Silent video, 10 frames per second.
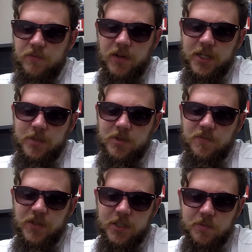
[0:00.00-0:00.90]
can find him on
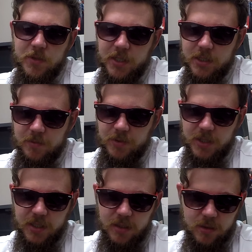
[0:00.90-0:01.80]
Facebook. He's a
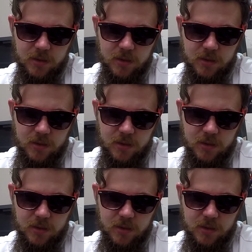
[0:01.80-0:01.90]
pretty